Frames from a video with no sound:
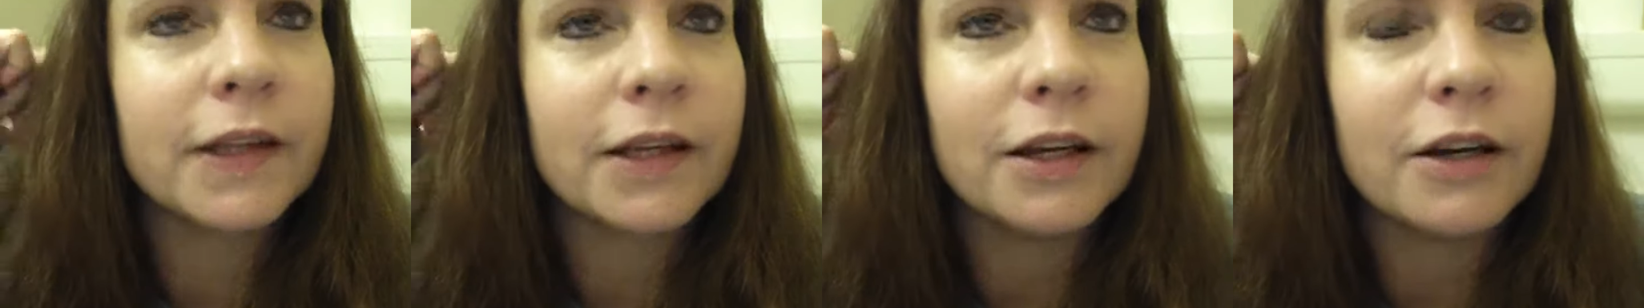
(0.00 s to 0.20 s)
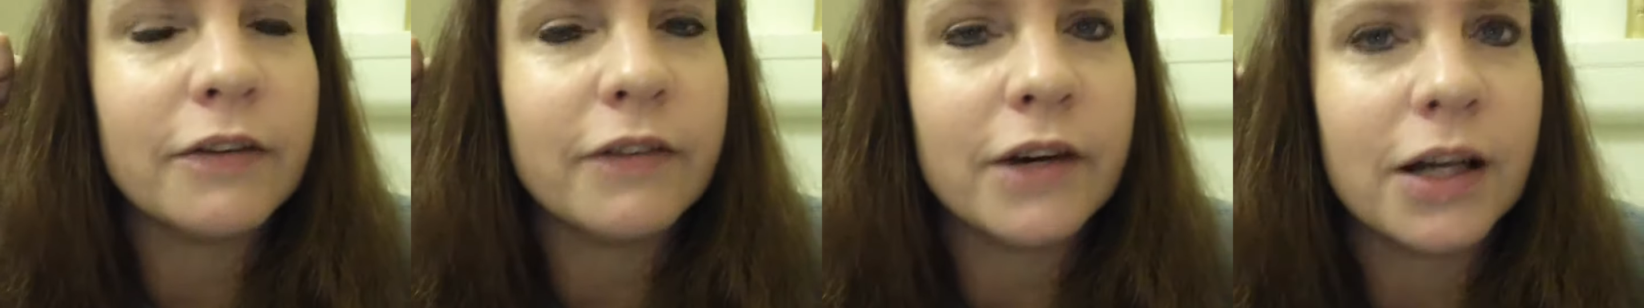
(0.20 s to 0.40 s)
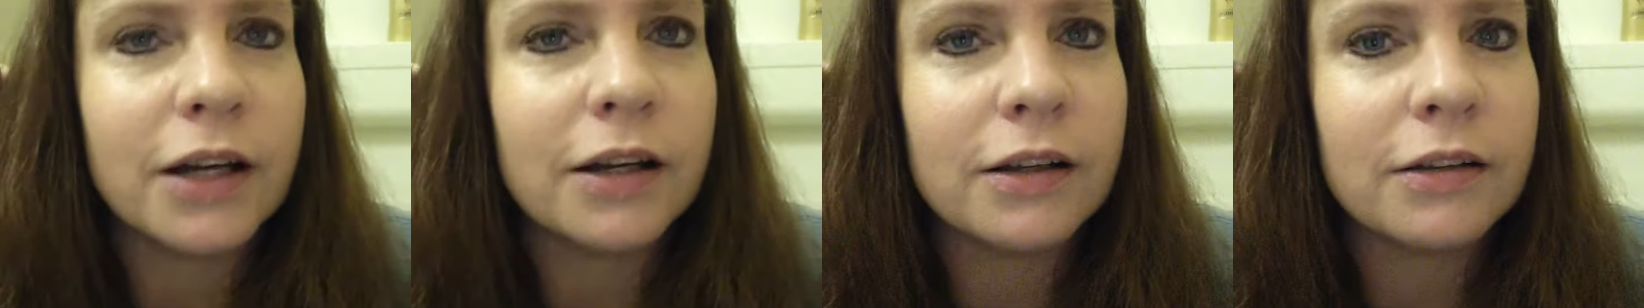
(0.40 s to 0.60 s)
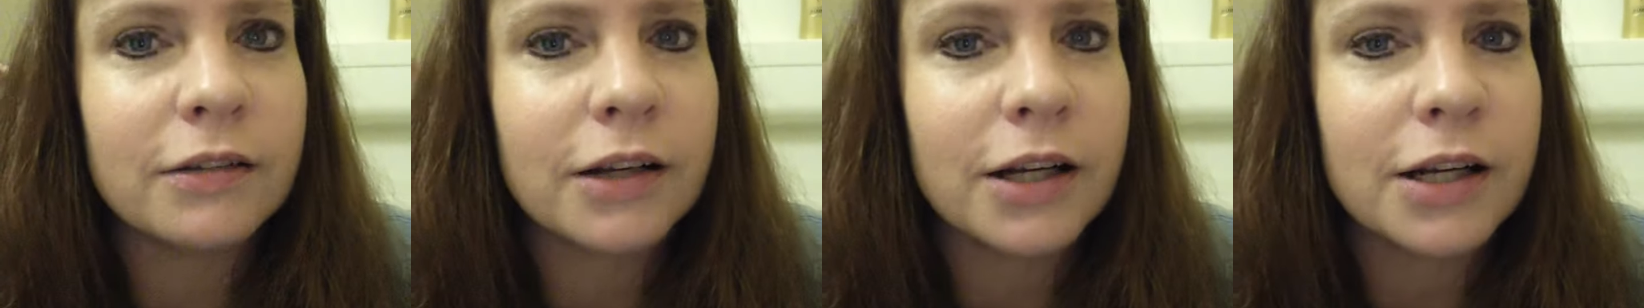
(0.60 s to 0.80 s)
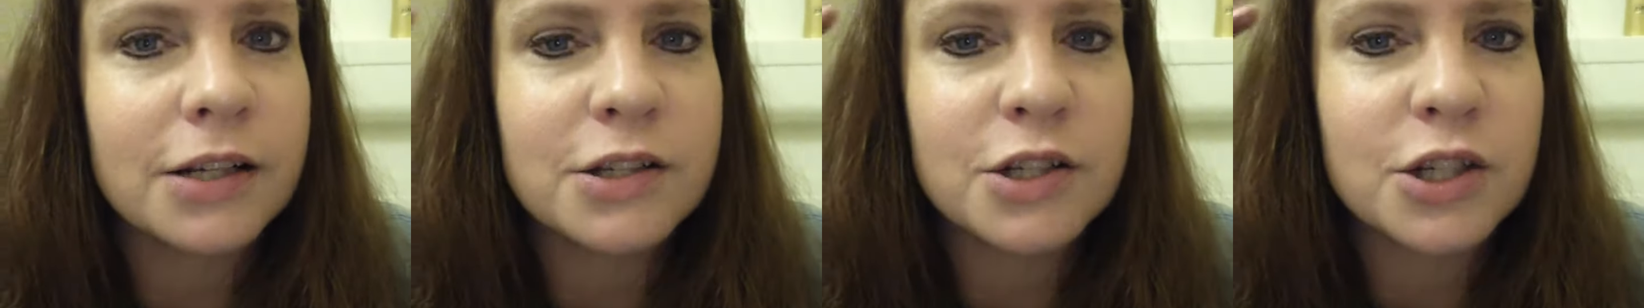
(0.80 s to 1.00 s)
of uh,
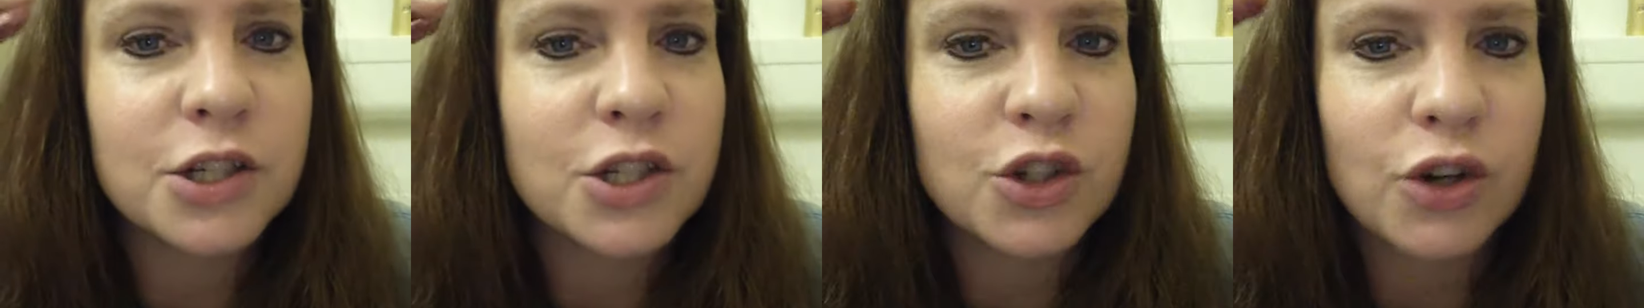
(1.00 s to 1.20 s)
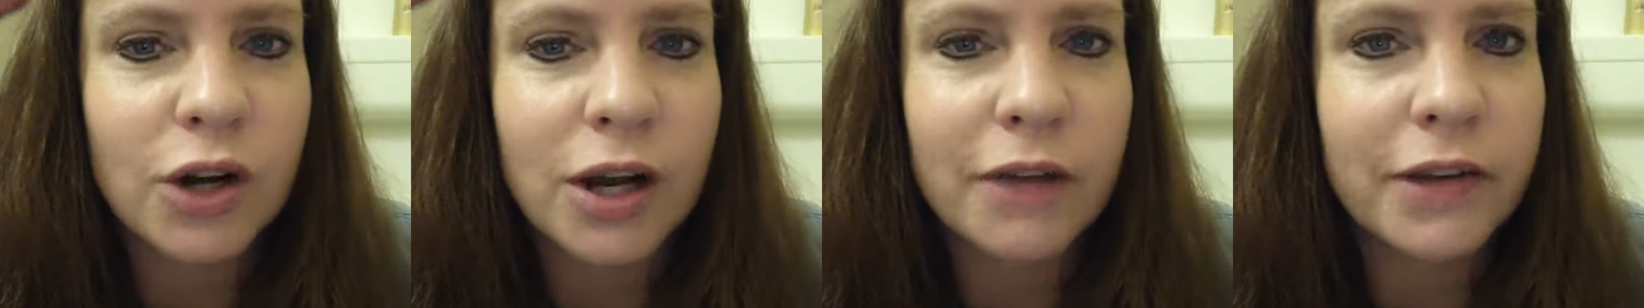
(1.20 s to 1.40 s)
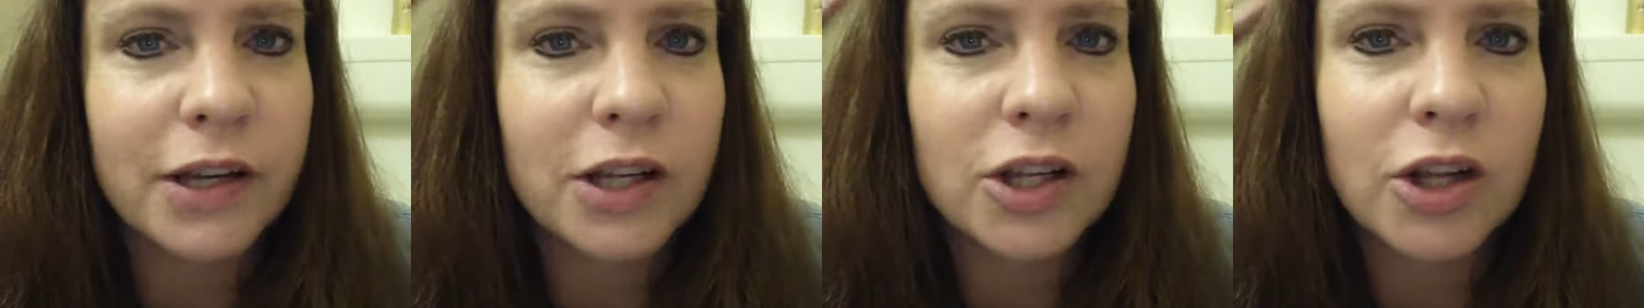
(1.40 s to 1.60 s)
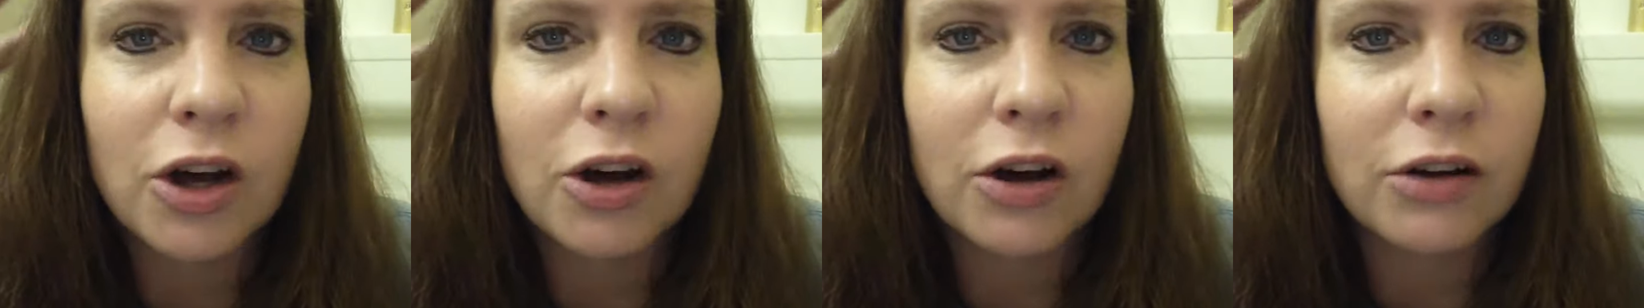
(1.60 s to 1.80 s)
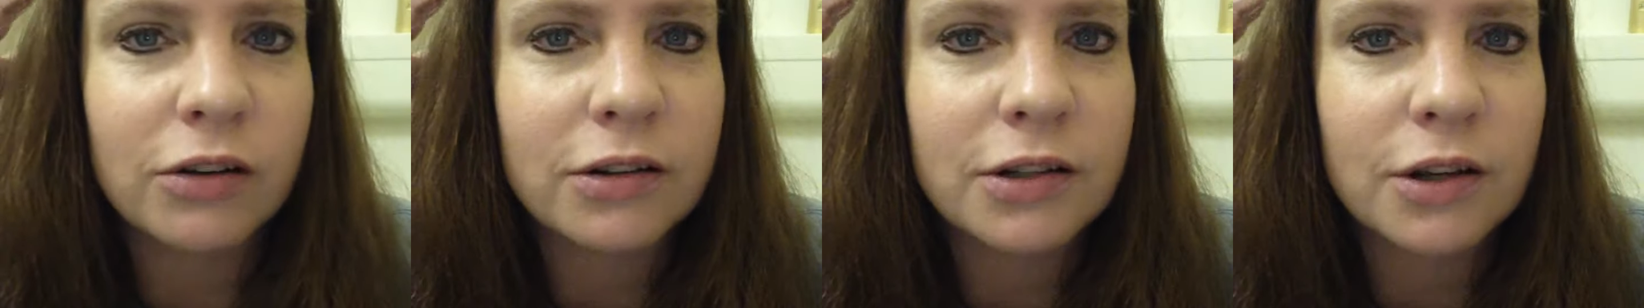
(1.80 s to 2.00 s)
us just driving
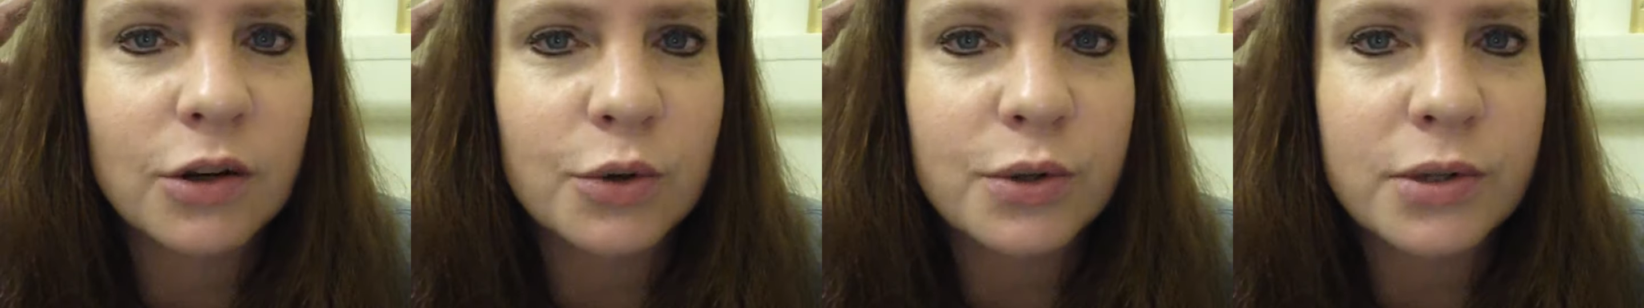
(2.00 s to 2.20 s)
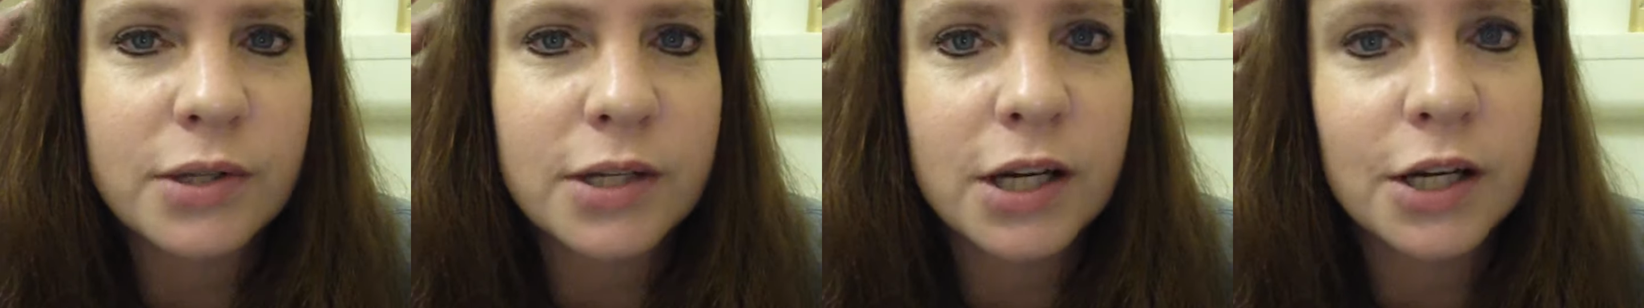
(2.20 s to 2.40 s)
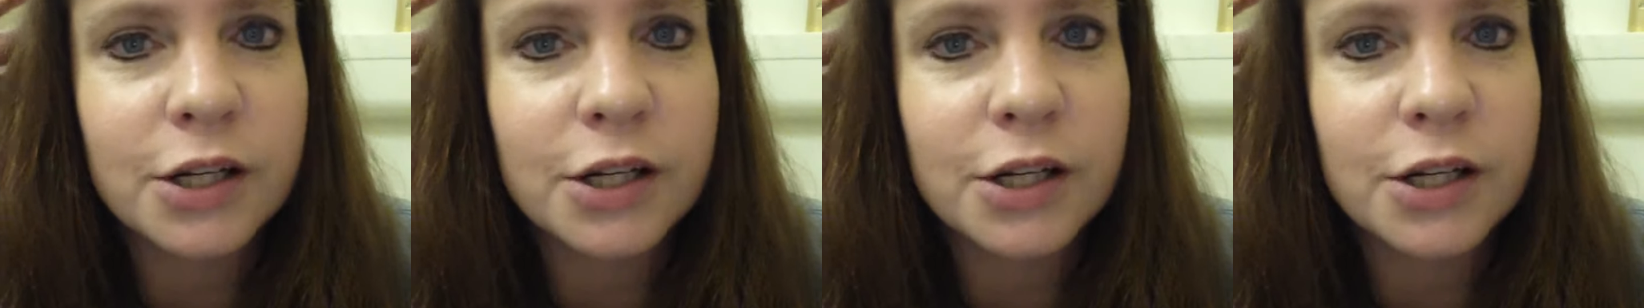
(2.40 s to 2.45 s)
along the old